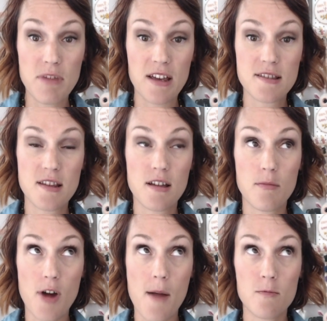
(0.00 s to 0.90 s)
because the
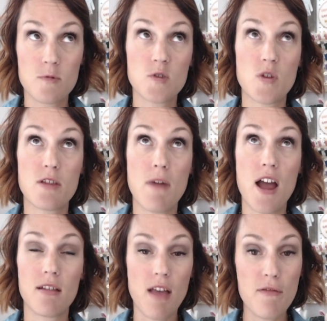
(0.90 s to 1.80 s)
problem was with
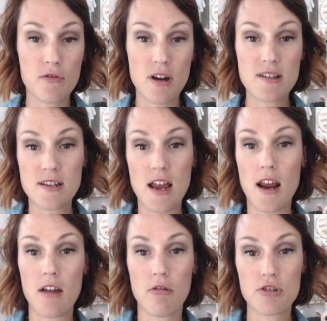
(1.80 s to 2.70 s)
my left wrist and
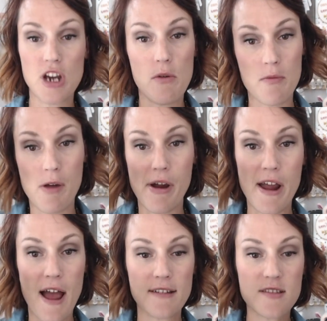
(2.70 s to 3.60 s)
I crochet with my right
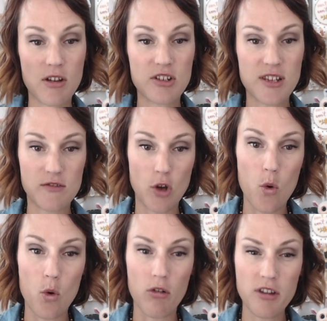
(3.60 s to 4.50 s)
hand, so I just have to
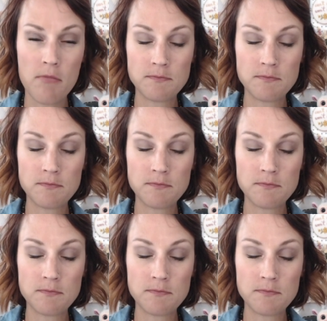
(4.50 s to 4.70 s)
hold